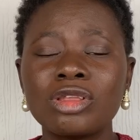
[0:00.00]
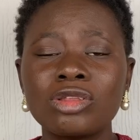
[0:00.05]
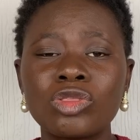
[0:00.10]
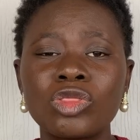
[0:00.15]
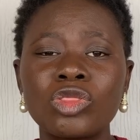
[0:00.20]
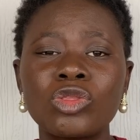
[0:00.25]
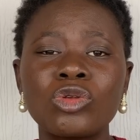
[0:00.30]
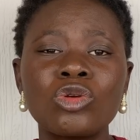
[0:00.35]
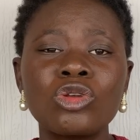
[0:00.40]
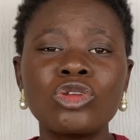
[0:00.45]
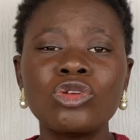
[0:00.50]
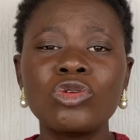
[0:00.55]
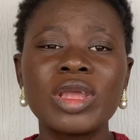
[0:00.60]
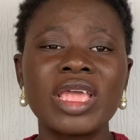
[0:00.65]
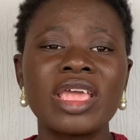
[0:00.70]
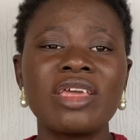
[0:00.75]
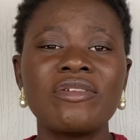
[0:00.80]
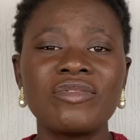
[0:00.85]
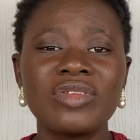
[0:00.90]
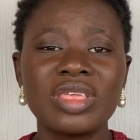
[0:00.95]
through
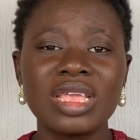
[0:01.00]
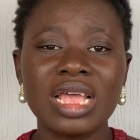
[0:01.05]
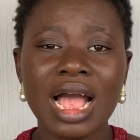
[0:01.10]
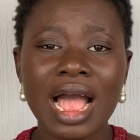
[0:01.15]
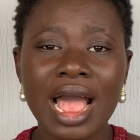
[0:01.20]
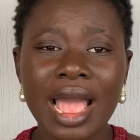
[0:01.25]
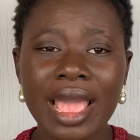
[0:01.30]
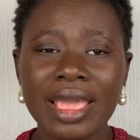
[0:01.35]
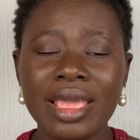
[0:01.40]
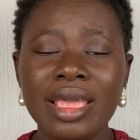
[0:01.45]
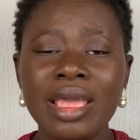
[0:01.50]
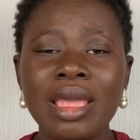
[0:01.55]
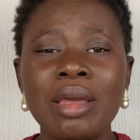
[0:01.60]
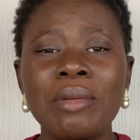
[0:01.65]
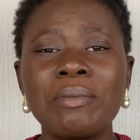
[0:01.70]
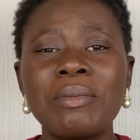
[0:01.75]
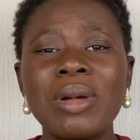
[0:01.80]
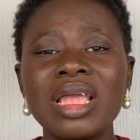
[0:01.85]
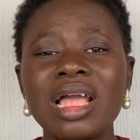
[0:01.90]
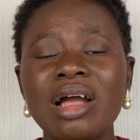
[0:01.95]
UKVI,
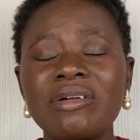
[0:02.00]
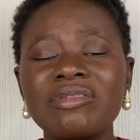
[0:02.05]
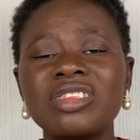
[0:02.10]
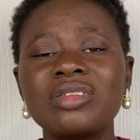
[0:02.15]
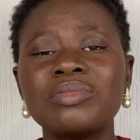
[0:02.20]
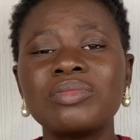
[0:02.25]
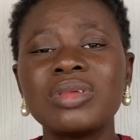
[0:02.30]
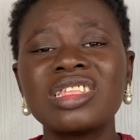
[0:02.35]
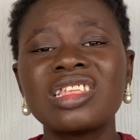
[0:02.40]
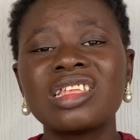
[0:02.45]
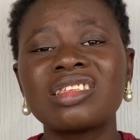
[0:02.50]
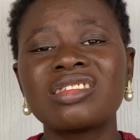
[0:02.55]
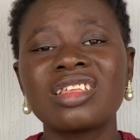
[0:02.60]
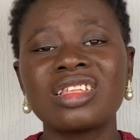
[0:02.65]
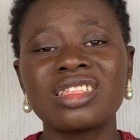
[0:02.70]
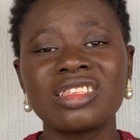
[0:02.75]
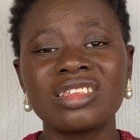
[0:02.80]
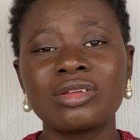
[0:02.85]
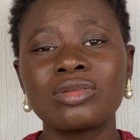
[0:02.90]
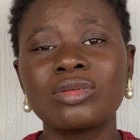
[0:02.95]
but you have to meet a
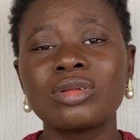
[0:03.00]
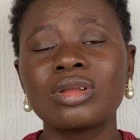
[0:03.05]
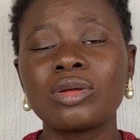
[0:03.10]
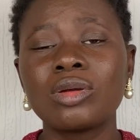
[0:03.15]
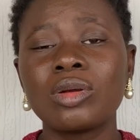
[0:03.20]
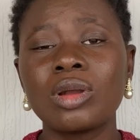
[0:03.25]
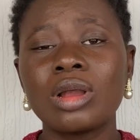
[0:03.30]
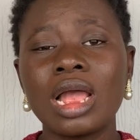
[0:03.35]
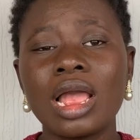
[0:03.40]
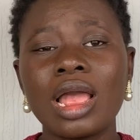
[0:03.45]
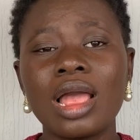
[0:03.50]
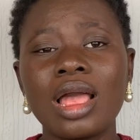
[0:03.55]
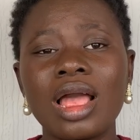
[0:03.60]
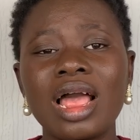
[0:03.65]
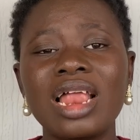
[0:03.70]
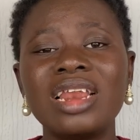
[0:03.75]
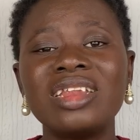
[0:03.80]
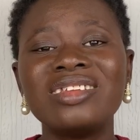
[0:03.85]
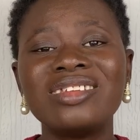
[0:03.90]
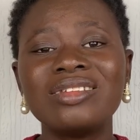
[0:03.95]
certain
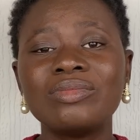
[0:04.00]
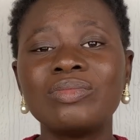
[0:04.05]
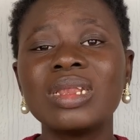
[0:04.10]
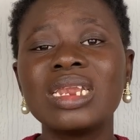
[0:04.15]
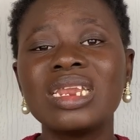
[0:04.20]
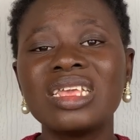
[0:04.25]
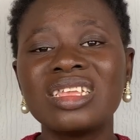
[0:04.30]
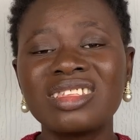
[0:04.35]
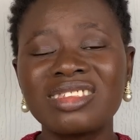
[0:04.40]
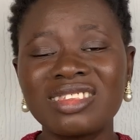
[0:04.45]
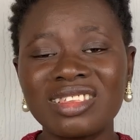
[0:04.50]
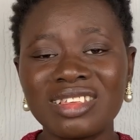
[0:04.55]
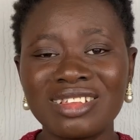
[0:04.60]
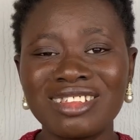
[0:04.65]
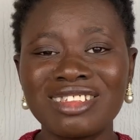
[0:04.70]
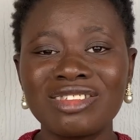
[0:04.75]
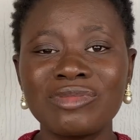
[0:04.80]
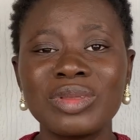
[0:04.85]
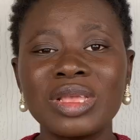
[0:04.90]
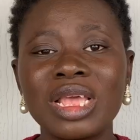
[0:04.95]
eligibility
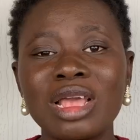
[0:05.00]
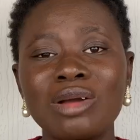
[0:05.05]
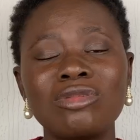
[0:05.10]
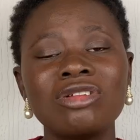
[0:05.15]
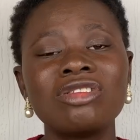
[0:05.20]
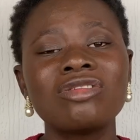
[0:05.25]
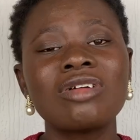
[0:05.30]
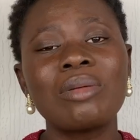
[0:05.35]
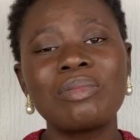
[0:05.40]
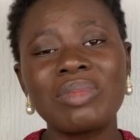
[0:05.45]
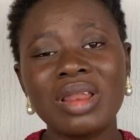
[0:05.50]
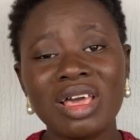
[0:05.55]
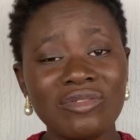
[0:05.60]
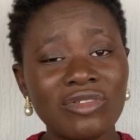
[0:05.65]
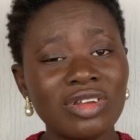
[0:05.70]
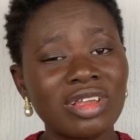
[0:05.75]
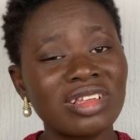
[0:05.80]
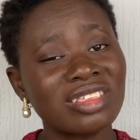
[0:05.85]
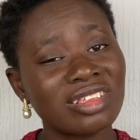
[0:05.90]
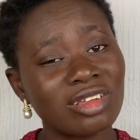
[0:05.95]
to be able to apply for
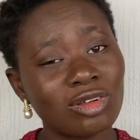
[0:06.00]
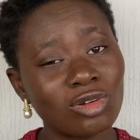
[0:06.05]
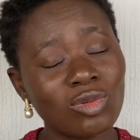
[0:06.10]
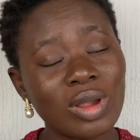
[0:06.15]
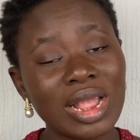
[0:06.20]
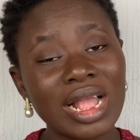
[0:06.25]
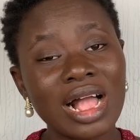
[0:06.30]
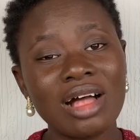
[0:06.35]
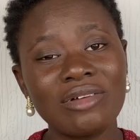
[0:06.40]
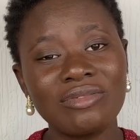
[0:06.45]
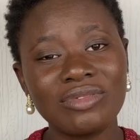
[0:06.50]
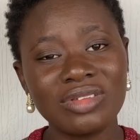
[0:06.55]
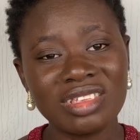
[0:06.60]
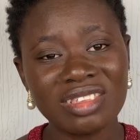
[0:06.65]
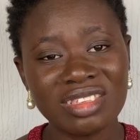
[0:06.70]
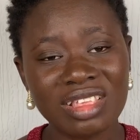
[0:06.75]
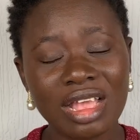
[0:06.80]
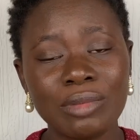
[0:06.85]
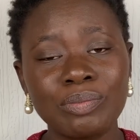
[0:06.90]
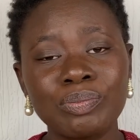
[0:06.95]
your skilled worker
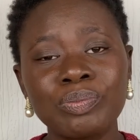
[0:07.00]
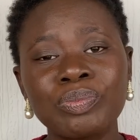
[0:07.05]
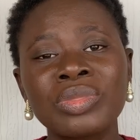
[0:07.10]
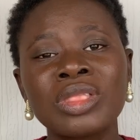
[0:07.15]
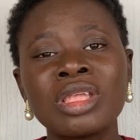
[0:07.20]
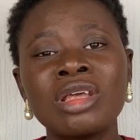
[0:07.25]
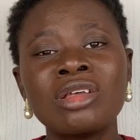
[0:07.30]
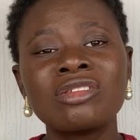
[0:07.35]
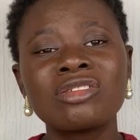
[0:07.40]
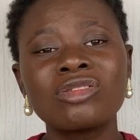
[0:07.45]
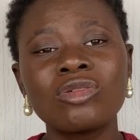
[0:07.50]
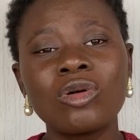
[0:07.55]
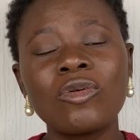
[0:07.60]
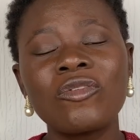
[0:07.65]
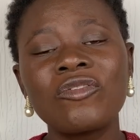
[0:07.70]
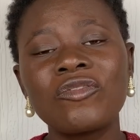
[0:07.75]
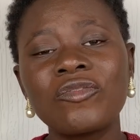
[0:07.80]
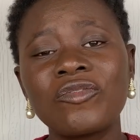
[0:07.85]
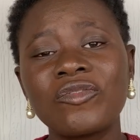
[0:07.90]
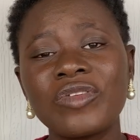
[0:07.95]
visa. So
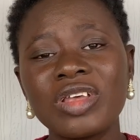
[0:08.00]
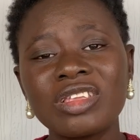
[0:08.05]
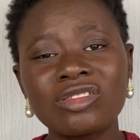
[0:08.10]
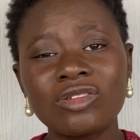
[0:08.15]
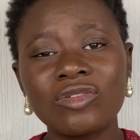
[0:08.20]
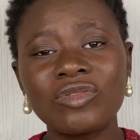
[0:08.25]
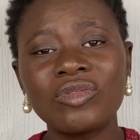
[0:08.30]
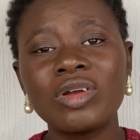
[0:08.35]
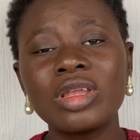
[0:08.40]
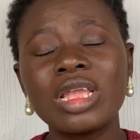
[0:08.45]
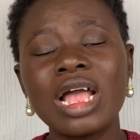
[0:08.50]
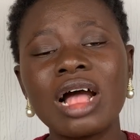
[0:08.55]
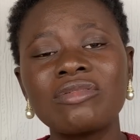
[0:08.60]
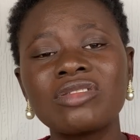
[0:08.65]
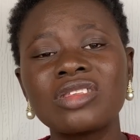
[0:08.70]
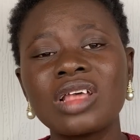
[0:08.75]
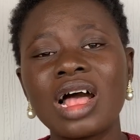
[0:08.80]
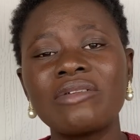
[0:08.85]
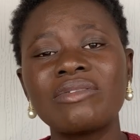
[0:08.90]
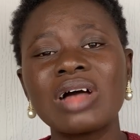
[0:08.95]
first of all, you have
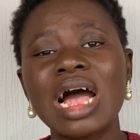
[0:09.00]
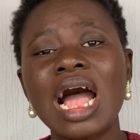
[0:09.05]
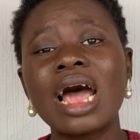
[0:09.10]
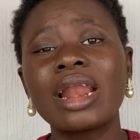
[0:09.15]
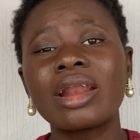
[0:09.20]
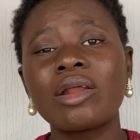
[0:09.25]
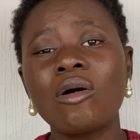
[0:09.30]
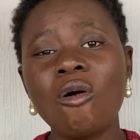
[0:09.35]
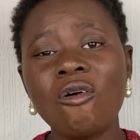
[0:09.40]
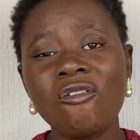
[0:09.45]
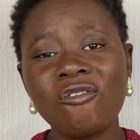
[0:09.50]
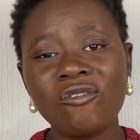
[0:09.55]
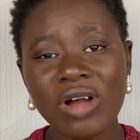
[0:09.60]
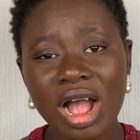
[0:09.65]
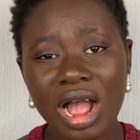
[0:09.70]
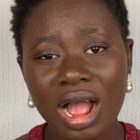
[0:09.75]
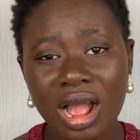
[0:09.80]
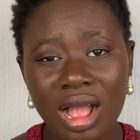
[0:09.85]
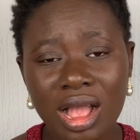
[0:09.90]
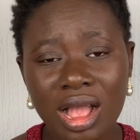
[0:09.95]
to have an offer.